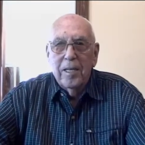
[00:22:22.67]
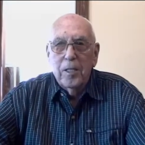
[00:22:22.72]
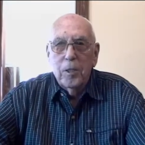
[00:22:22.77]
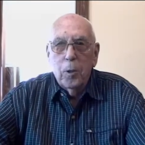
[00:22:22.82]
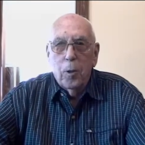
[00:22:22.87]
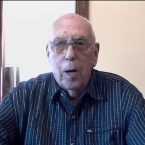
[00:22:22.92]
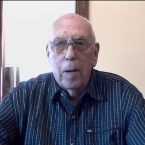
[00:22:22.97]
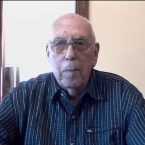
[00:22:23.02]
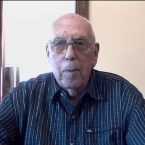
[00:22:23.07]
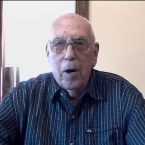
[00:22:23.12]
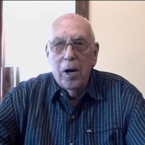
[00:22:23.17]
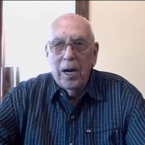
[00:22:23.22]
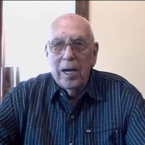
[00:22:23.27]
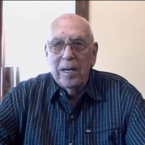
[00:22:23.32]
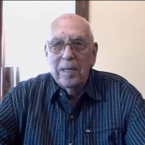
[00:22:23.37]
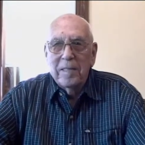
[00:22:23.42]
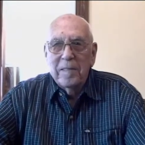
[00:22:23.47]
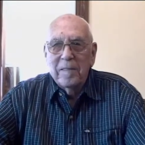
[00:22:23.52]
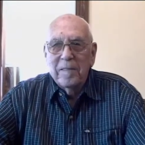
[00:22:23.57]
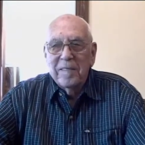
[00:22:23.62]
So I
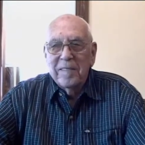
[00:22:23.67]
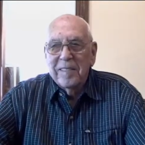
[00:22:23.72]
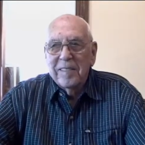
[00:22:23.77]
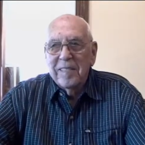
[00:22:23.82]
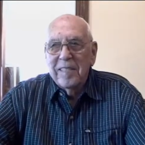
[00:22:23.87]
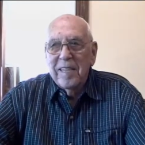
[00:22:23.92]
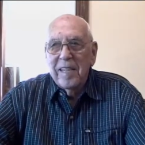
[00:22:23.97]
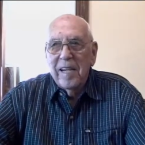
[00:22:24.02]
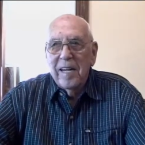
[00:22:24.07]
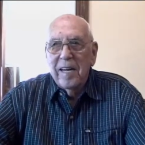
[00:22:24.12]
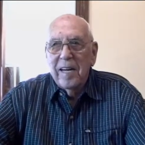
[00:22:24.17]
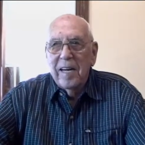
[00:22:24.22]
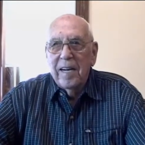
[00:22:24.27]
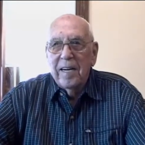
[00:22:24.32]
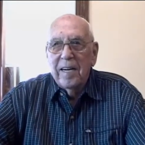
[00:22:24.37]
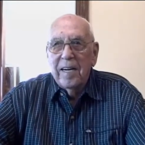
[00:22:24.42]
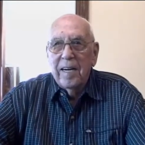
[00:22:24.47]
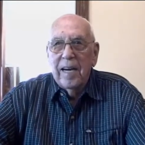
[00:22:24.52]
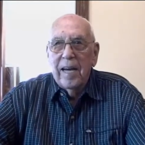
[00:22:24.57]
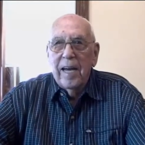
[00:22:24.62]
bought it,
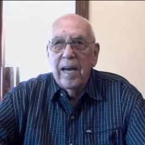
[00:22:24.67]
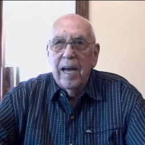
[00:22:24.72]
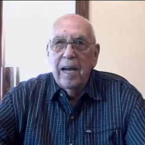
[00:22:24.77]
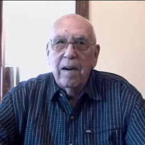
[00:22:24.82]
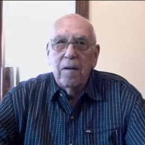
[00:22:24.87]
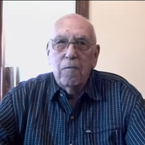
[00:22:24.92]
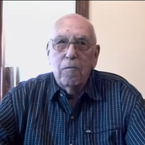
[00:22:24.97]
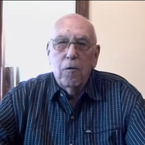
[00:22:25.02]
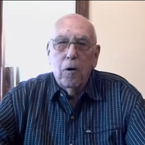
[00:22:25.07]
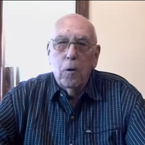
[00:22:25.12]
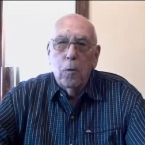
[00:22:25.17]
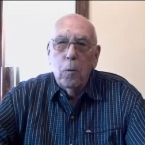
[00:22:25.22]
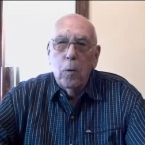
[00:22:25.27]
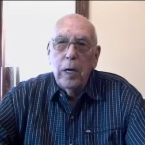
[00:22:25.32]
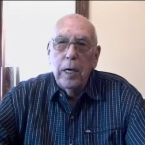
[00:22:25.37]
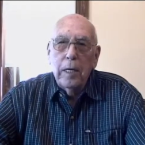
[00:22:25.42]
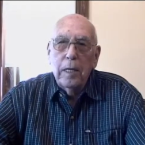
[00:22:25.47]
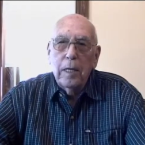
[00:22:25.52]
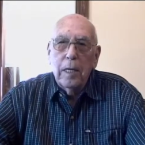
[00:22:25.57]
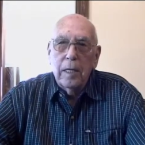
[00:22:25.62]
and I had it for a
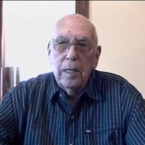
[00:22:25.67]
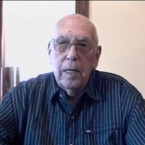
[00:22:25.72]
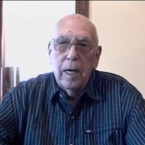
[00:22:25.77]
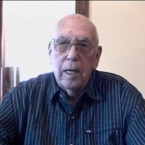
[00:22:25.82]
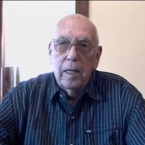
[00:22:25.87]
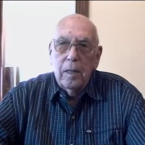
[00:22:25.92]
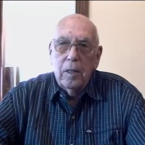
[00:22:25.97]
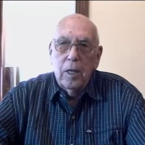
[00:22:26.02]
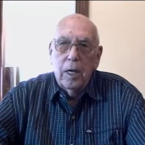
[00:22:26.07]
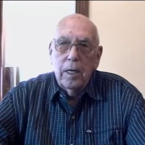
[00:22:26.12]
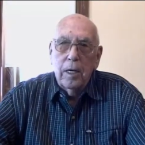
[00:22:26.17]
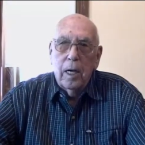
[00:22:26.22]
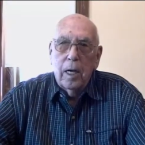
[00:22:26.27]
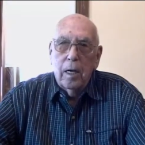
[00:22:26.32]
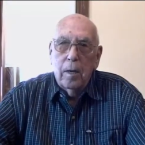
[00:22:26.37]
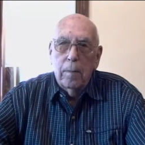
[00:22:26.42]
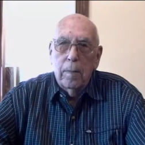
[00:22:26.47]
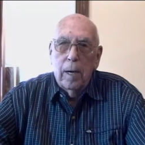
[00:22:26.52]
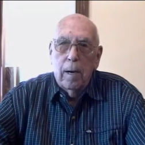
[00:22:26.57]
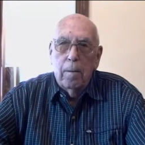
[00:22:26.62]
week and got
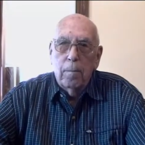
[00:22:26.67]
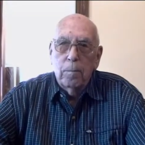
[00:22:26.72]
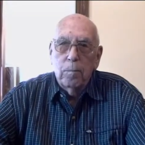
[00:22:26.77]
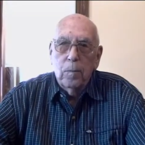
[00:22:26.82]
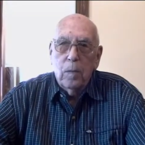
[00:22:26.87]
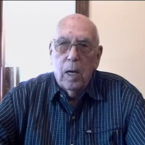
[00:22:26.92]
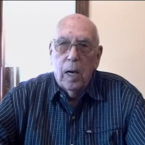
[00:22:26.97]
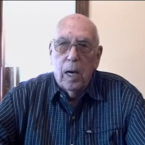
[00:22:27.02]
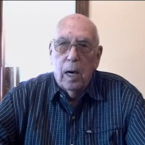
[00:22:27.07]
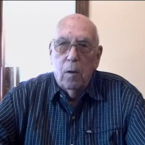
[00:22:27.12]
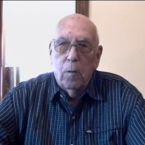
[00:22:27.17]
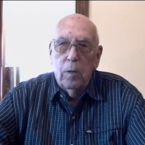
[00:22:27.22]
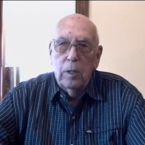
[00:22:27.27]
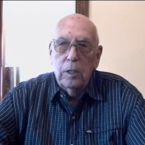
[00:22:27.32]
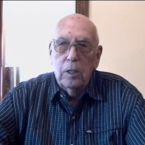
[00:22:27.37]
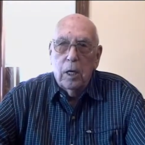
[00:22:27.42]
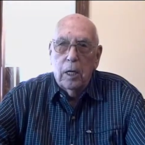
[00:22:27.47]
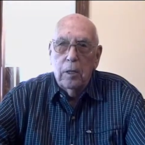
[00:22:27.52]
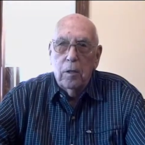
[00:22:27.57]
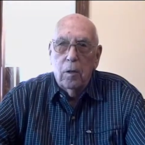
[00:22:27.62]
thinking about how
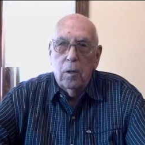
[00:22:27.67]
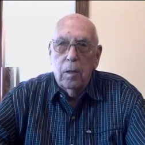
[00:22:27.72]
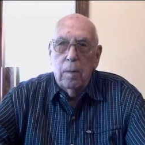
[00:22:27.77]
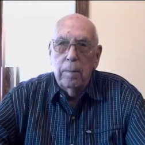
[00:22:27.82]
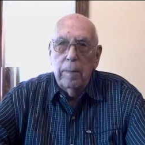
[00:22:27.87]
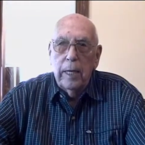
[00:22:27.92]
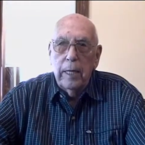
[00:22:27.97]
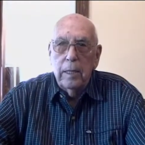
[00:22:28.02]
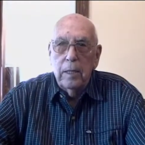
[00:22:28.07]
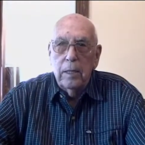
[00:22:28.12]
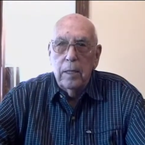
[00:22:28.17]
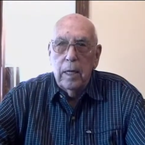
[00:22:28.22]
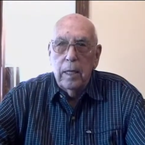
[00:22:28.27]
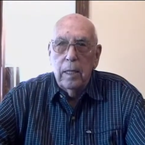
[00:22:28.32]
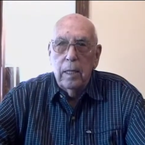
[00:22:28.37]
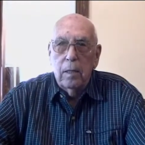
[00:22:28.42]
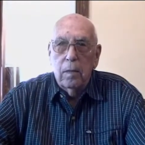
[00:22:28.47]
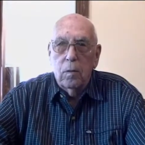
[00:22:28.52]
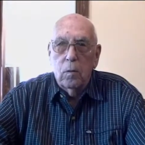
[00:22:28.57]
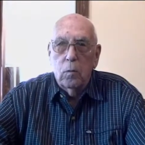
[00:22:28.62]
was I going to maintain
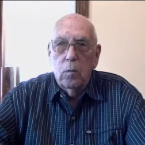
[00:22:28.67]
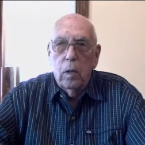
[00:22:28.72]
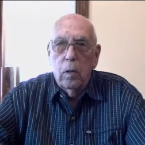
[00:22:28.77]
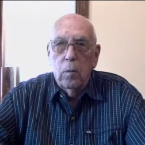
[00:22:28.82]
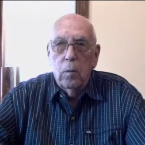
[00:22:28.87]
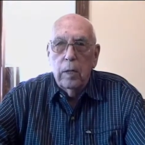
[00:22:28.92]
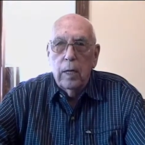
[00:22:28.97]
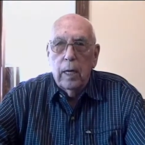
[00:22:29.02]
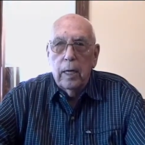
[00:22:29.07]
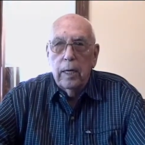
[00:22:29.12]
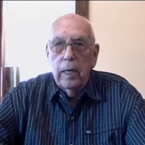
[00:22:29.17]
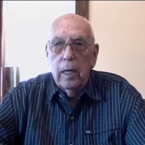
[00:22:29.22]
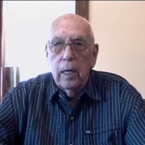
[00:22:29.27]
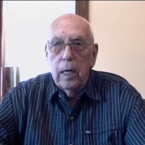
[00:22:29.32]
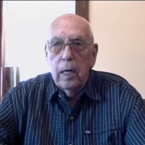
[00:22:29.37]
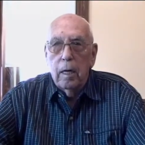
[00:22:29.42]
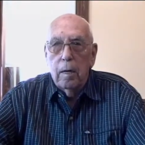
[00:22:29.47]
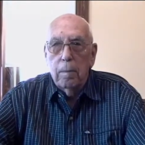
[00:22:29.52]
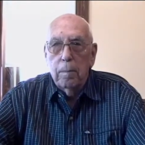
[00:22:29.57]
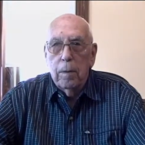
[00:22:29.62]
it, where would I get
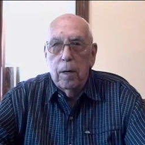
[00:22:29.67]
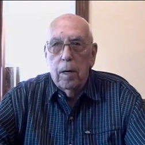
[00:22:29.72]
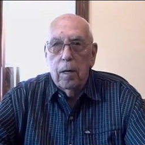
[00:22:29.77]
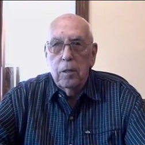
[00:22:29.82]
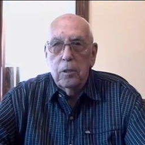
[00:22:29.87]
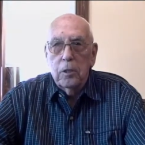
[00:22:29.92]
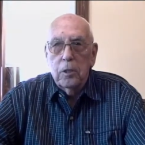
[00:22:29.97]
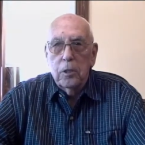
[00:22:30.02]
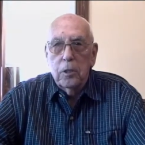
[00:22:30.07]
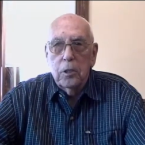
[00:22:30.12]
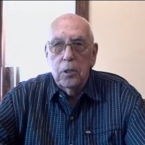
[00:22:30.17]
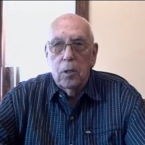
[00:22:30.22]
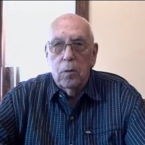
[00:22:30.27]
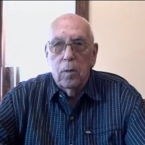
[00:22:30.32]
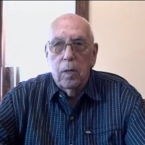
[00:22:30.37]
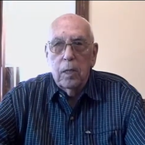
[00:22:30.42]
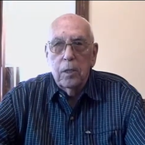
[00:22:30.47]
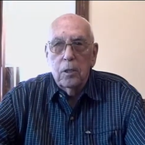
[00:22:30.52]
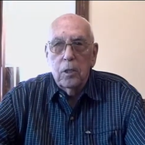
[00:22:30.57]
any parts, and so on.